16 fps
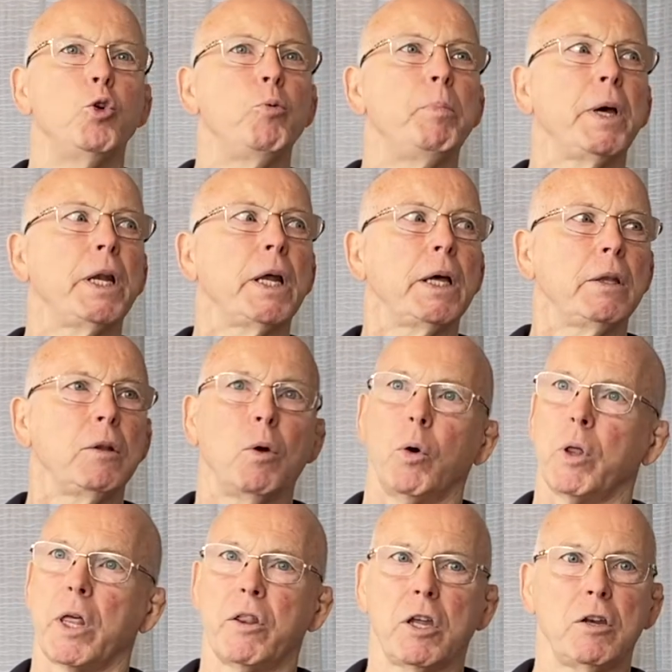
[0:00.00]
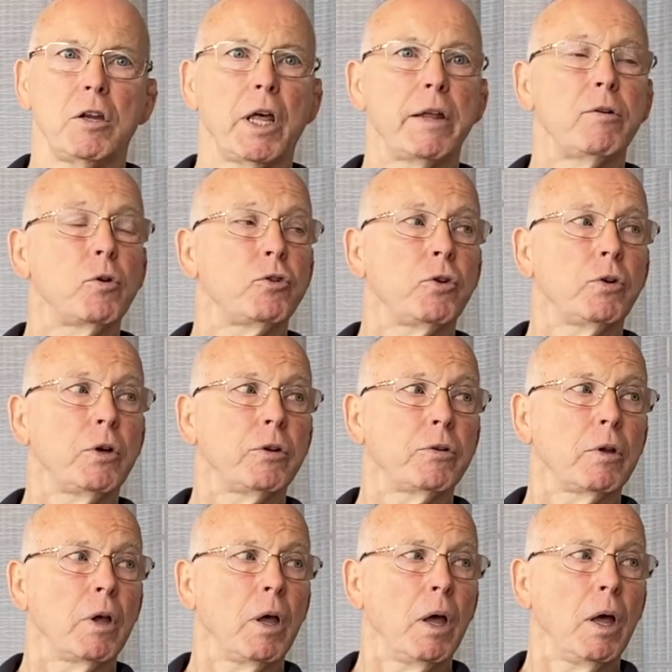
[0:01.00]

You bet I know. They did. No choice.